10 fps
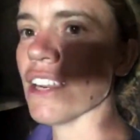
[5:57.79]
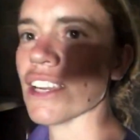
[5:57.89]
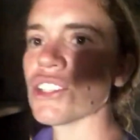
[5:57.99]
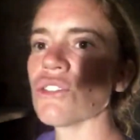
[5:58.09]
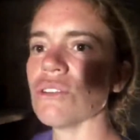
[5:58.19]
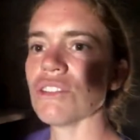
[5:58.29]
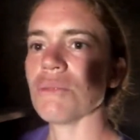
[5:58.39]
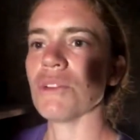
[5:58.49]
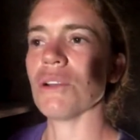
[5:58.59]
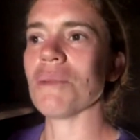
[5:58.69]
nice
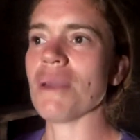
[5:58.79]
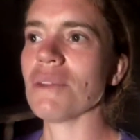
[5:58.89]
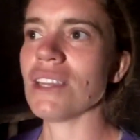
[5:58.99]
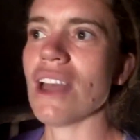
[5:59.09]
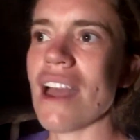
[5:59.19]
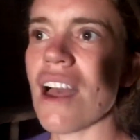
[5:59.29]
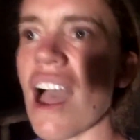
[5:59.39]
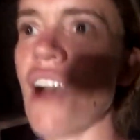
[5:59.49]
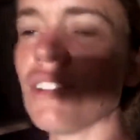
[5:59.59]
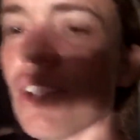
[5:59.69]
storeroom we'll be able to
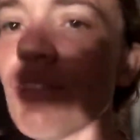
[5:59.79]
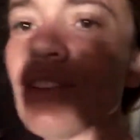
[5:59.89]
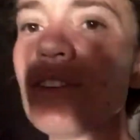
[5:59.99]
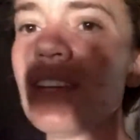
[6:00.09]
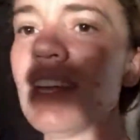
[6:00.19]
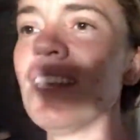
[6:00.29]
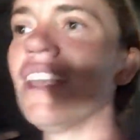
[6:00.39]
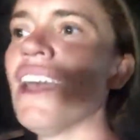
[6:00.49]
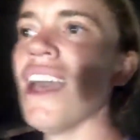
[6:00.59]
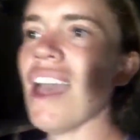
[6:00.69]
house our food in
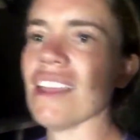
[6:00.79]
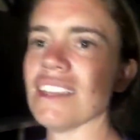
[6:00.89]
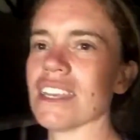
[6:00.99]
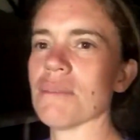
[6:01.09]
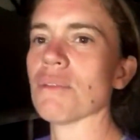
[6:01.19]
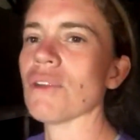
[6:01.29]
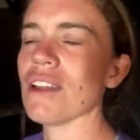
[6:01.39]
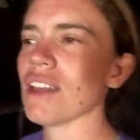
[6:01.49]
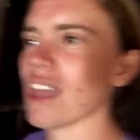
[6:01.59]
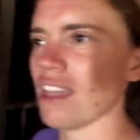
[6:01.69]
to keep
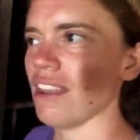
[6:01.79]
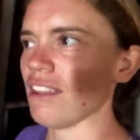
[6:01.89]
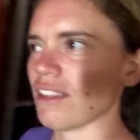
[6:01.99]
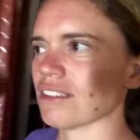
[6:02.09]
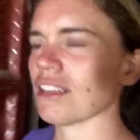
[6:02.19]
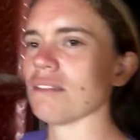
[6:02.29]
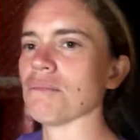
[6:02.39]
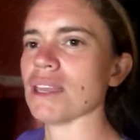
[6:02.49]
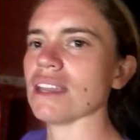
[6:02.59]
away, and it's going to be